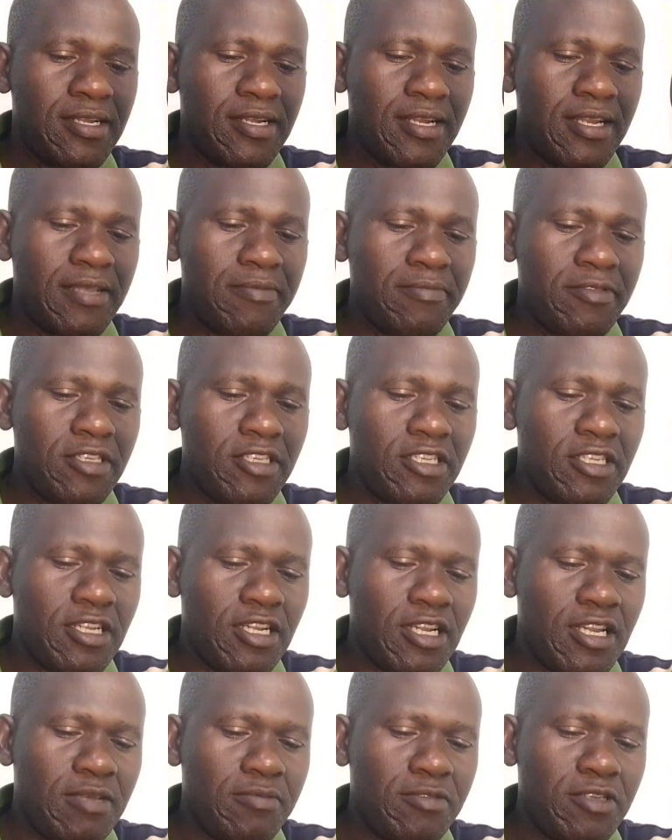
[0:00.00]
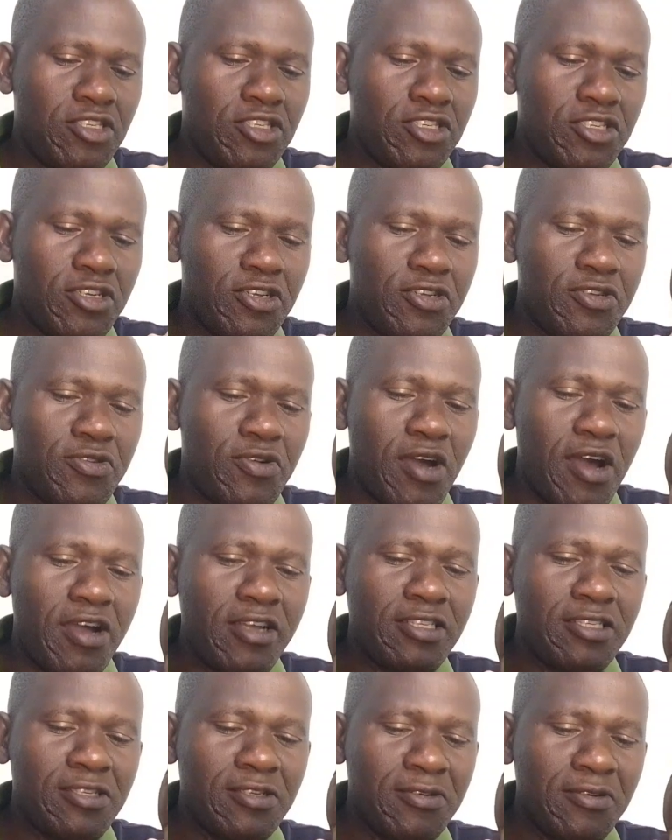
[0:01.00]
let me show you how
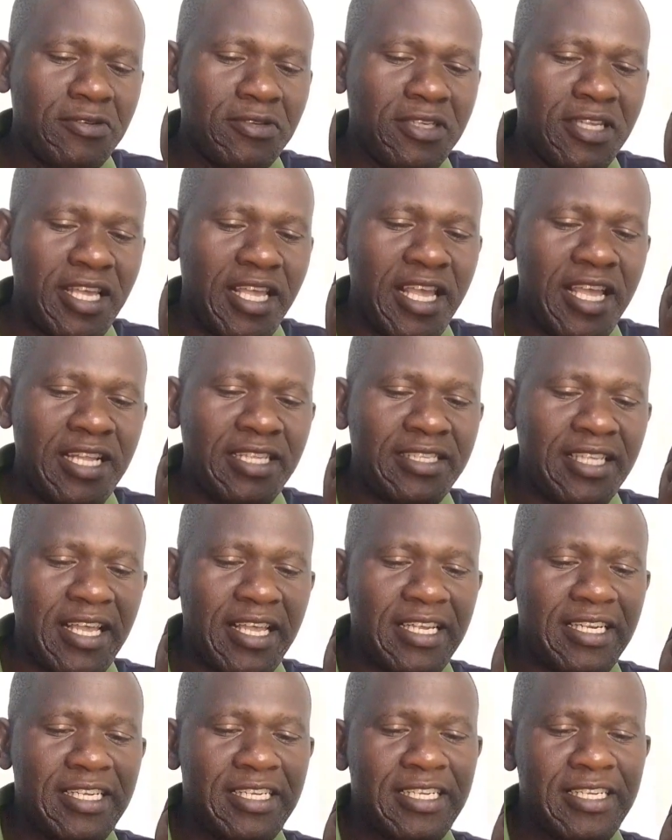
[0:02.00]
it looks inside.